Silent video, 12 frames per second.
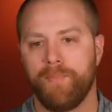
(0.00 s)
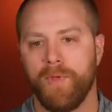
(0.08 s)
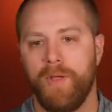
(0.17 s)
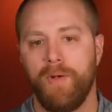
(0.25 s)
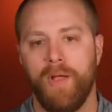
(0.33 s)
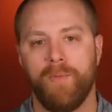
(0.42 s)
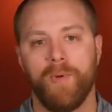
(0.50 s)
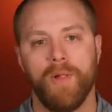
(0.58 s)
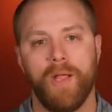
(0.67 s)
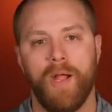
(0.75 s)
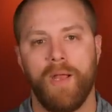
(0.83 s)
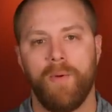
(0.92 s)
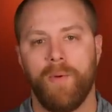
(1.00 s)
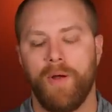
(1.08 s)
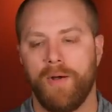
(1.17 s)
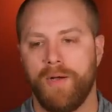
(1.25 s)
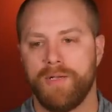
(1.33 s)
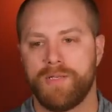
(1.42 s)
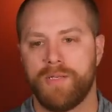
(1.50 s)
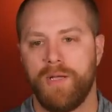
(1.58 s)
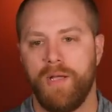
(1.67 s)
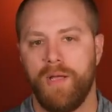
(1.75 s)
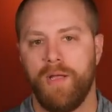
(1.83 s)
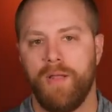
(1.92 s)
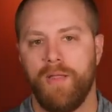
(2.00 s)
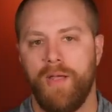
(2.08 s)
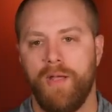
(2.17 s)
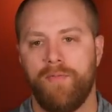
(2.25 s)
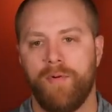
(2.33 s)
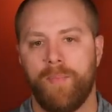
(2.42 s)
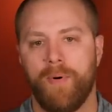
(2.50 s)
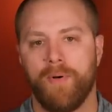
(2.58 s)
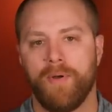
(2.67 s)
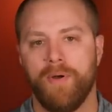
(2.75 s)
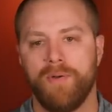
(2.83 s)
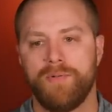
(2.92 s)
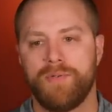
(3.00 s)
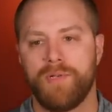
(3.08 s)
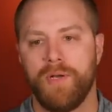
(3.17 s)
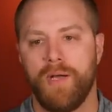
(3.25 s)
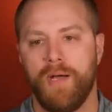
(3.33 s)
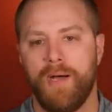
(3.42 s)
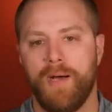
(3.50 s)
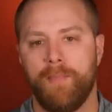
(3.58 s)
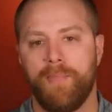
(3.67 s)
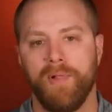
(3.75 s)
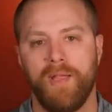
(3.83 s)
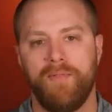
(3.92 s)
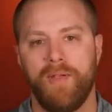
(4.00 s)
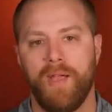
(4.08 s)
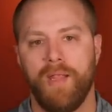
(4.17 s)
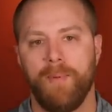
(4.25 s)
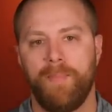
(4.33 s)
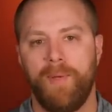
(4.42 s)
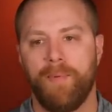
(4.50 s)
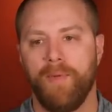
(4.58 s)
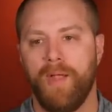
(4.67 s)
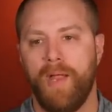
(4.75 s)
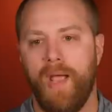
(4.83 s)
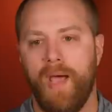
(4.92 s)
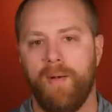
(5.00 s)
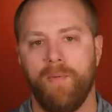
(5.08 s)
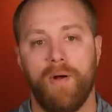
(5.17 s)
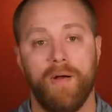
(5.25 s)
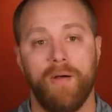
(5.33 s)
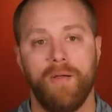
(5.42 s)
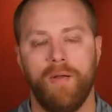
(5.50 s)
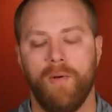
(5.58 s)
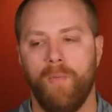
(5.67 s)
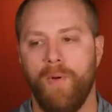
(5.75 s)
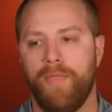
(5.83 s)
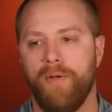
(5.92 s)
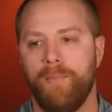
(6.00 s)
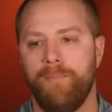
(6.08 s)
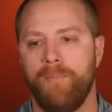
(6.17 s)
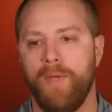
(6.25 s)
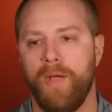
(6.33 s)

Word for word: and, and really anywhere, is the head football coach, uh, believing in the people that he had you know, with him.